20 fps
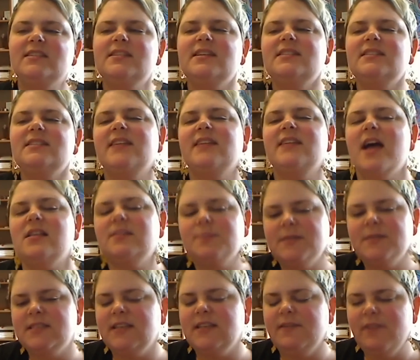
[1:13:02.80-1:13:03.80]
a
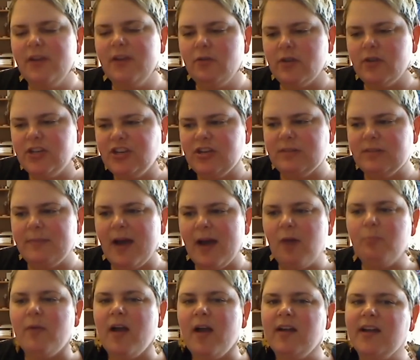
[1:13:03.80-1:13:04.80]
SAS-specific question about
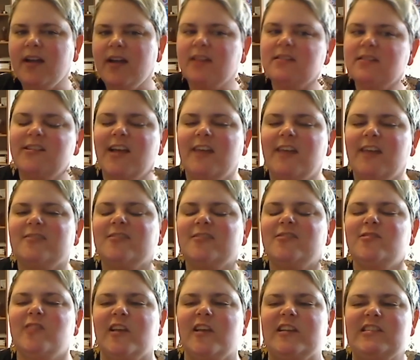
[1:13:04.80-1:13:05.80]
PROC LTA. This
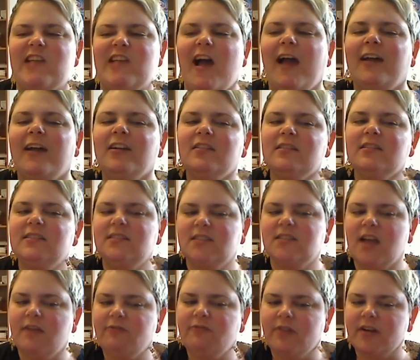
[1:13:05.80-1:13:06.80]
is entirely
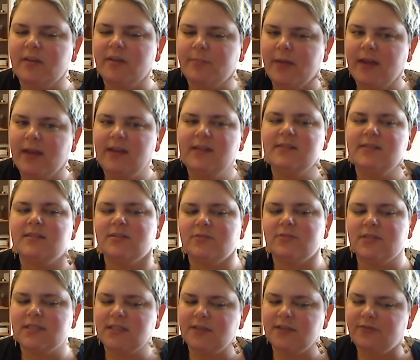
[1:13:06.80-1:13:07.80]
software dependent, so
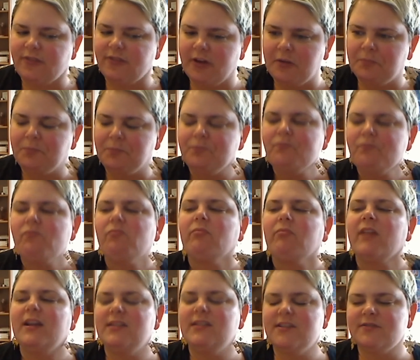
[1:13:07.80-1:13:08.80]
it's different
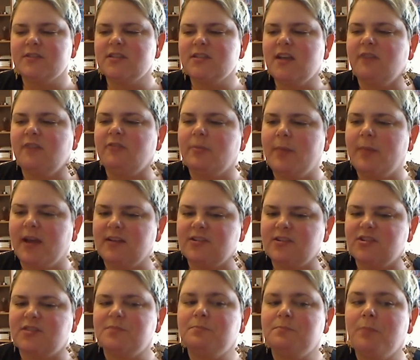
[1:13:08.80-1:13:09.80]
software
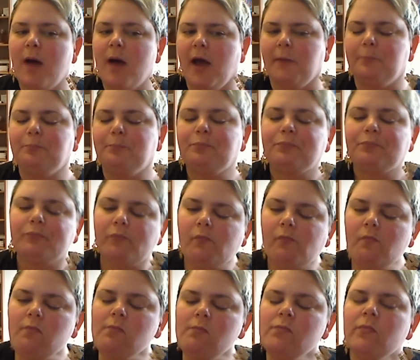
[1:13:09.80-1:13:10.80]
packages. But
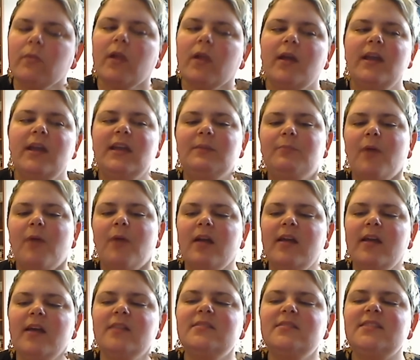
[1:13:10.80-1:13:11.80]
in PROC
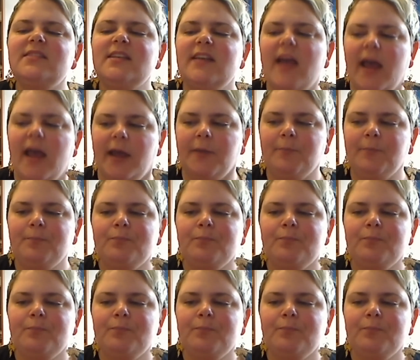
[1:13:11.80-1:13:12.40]
LTA,